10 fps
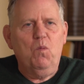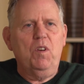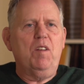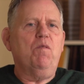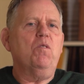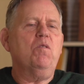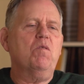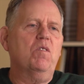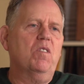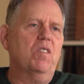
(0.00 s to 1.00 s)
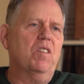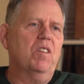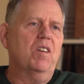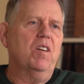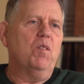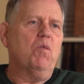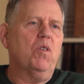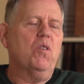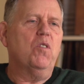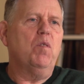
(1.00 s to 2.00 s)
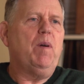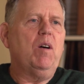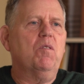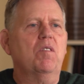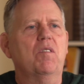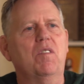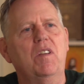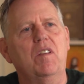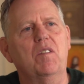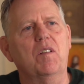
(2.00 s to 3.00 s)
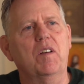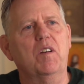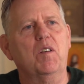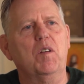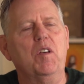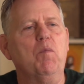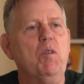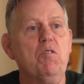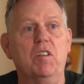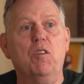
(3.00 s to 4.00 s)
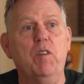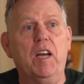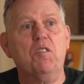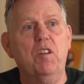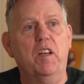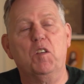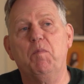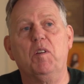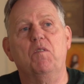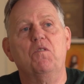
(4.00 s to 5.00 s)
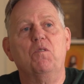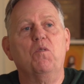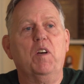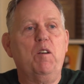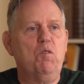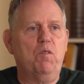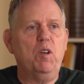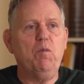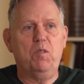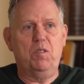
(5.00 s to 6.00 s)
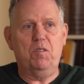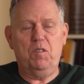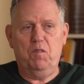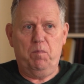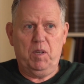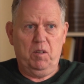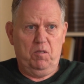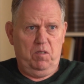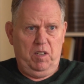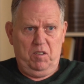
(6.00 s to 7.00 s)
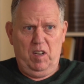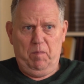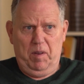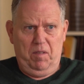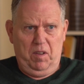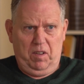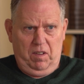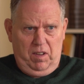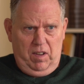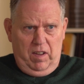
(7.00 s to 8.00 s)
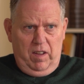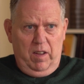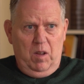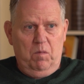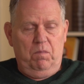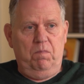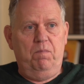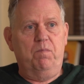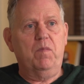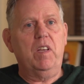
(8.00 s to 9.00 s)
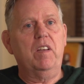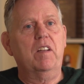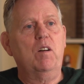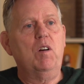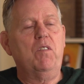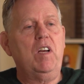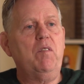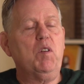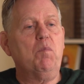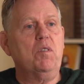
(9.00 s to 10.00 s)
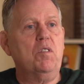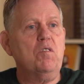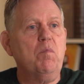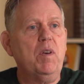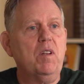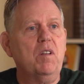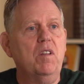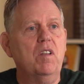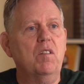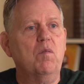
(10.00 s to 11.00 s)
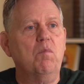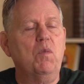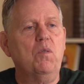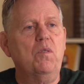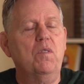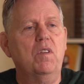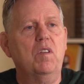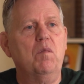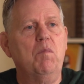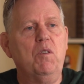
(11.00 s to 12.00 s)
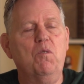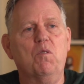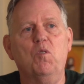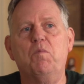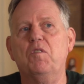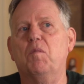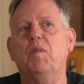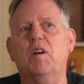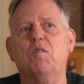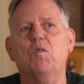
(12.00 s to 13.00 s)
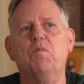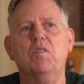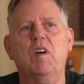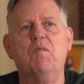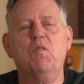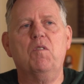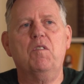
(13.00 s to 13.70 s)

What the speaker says: When I first heard about the interpersonal interaction aspect of Suluk, I was very resistive because that's not my thing. And however, having participated in both the mentor groups and the pod groups, I've grown